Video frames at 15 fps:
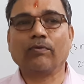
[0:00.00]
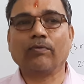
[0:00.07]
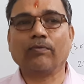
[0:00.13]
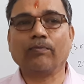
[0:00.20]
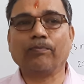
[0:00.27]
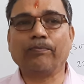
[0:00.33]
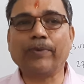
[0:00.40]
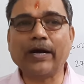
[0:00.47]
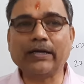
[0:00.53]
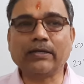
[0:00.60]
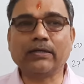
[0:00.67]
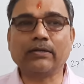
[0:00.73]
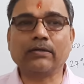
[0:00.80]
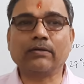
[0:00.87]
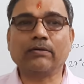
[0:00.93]

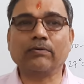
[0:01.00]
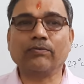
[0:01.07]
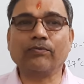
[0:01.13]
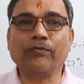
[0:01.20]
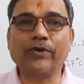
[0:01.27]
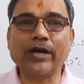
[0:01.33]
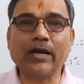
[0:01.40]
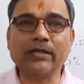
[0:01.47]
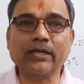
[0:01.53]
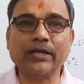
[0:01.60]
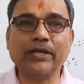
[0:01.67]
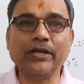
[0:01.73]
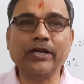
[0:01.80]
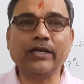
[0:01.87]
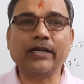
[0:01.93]
but where the
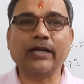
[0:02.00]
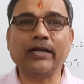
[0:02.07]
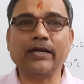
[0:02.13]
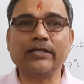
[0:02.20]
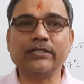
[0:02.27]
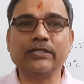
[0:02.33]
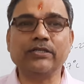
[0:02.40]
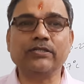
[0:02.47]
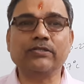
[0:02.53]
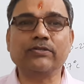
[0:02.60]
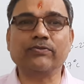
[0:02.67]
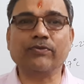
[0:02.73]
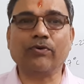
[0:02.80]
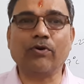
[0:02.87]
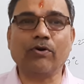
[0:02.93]
heat energy is
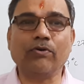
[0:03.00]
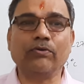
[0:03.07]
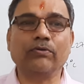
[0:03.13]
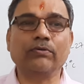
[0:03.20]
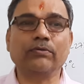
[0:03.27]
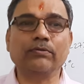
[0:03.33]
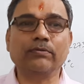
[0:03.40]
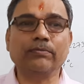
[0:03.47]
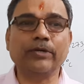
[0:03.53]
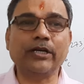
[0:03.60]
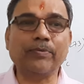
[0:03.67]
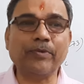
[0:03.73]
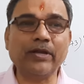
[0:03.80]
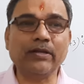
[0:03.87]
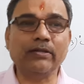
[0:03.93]
go
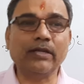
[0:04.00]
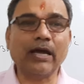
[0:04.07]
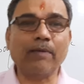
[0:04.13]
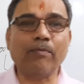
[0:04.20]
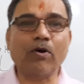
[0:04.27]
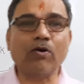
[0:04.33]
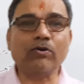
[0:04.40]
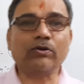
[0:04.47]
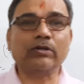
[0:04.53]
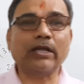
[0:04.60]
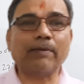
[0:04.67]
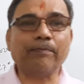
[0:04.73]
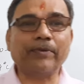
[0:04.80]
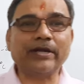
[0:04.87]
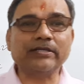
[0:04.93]
between the amount
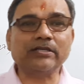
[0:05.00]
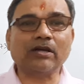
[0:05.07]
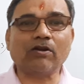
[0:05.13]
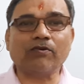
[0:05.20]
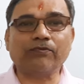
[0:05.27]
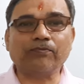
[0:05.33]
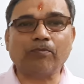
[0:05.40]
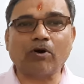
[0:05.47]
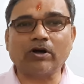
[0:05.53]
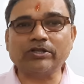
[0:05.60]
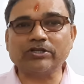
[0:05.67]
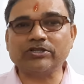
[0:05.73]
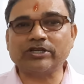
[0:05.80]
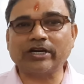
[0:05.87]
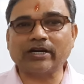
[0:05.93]
temperature of both
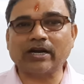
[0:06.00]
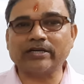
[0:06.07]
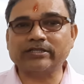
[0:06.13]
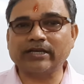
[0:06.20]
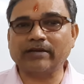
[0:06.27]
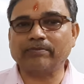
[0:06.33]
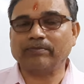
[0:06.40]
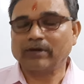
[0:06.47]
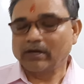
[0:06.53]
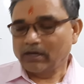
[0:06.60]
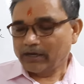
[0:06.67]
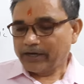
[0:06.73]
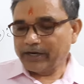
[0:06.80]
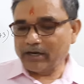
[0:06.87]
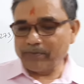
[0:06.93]
states are
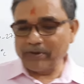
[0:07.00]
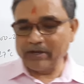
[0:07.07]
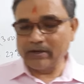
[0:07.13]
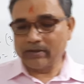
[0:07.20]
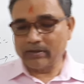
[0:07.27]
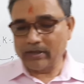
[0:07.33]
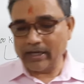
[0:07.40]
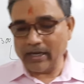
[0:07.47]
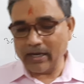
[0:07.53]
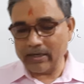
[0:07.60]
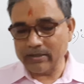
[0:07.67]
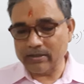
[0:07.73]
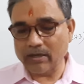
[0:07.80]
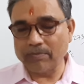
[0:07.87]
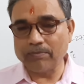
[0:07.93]
same, it means there
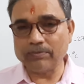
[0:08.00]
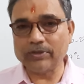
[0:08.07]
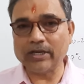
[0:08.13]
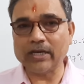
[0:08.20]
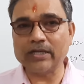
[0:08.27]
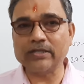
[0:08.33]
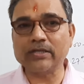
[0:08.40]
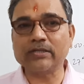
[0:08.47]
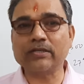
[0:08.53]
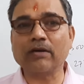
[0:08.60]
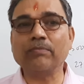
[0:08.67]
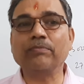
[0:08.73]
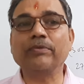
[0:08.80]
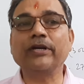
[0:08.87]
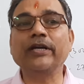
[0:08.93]
is
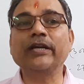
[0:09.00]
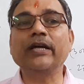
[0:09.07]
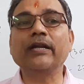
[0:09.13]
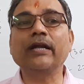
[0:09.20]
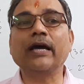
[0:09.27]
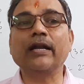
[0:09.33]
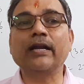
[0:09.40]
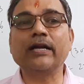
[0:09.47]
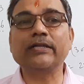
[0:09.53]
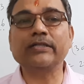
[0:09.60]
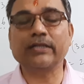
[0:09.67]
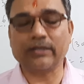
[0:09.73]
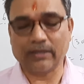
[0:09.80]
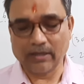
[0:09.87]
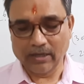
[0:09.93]
some hidden
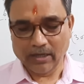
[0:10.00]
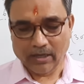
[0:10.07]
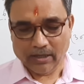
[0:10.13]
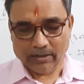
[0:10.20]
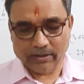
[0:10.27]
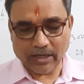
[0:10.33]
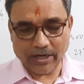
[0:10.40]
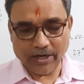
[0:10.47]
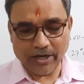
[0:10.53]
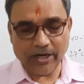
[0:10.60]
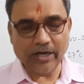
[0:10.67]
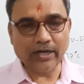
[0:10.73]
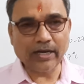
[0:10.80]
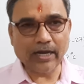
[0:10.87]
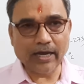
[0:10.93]
energy. The
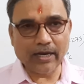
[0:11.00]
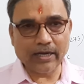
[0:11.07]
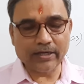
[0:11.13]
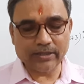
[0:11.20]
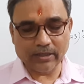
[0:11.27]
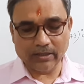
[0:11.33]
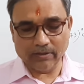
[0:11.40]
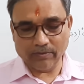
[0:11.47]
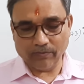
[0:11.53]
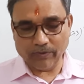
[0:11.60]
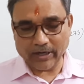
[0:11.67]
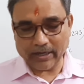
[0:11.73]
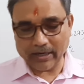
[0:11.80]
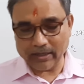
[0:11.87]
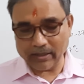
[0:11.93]
heat energy,
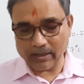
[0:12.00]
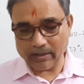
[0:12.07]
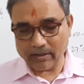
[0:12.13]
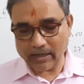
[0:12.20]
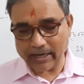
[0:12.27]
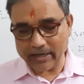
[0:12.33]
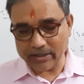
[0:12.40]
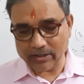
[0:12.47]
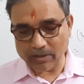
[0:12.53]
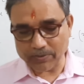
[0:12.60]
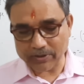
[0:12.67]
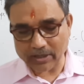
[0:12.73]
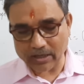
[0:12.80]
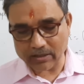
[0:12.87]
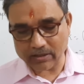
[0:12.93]
what is any
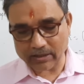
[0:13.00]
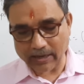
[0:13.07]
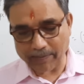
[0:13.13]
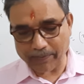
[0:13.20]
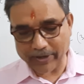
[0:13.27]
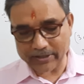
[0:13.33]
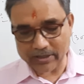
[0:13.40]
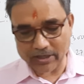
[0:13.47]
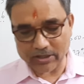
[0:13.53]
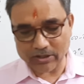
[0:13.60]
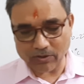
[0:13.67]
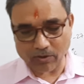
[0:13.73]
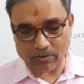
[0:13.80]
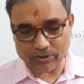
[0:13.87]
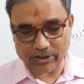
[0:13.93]
substance temperature is
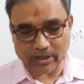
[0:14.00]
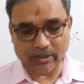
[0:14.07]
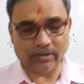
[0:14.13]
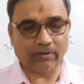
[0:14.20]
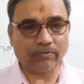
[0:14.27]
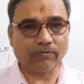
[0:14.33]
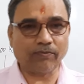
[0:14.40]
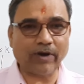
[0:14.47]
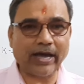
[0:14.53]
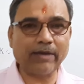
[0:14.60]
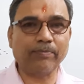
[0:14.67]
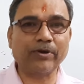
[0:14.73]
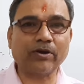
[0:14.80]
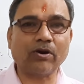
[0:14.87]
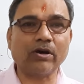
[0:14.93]
constant. Why?
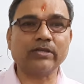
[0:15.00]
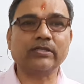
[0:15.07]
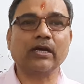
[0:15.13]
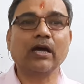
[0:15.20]
Because